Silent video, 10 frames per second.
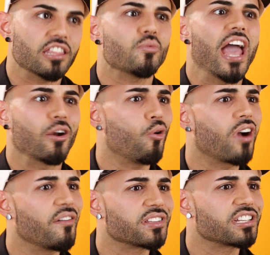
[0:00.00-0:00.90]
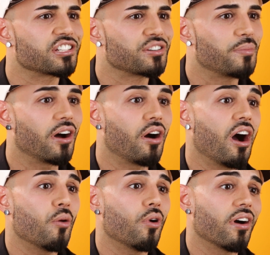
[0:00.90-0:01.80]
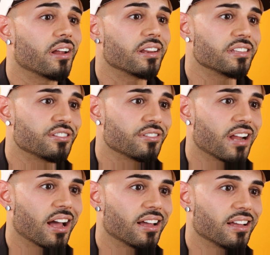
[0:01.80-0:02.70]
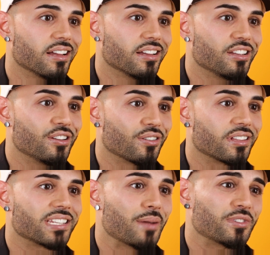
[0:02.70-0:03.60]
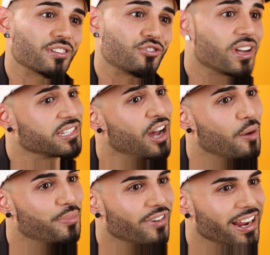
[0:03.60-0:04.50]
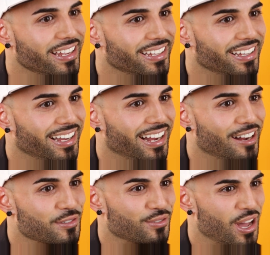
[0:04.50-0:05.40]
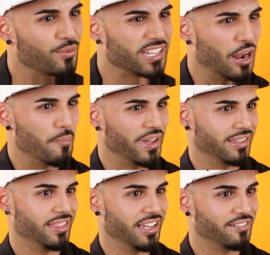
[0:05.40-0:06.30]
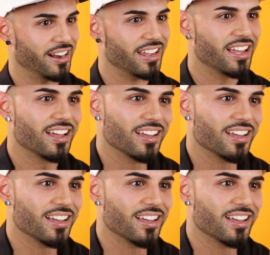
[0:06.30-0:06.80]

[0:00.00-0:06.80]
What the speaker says: And then we had a whole conversation about, oh, well, at least you're not, you know, the type to dress up, right? So that was like a big thing, right?